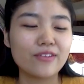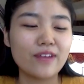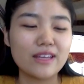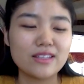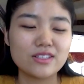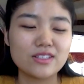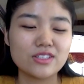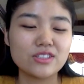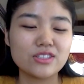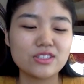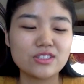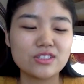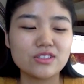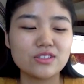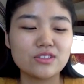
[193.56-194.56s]
rather
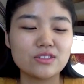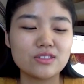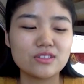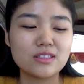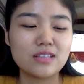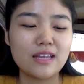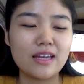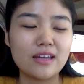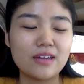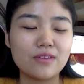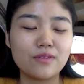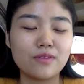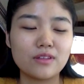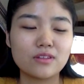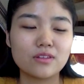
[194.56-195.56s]
to stay
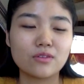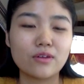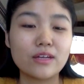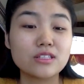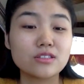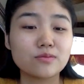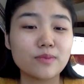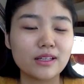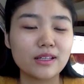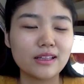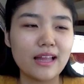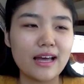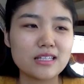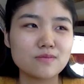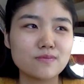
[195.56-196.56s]
with the rest of my
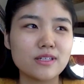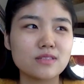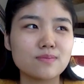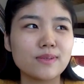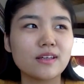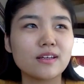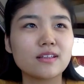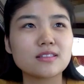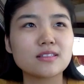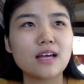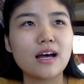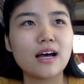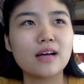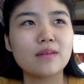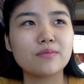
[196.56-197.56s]
classmates because
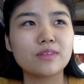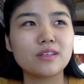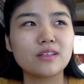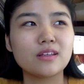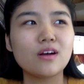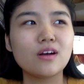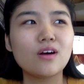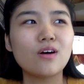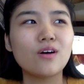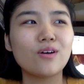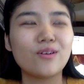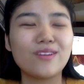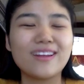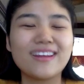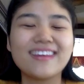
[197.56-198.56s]
I'm the
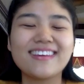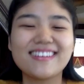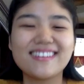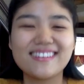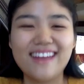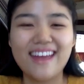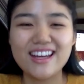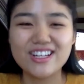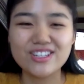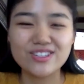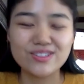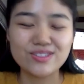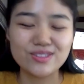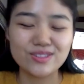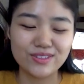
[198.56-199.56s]
only
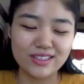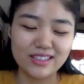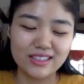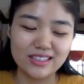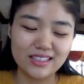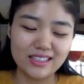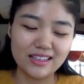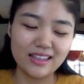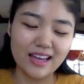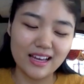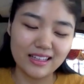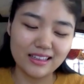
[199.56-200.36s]
international student in that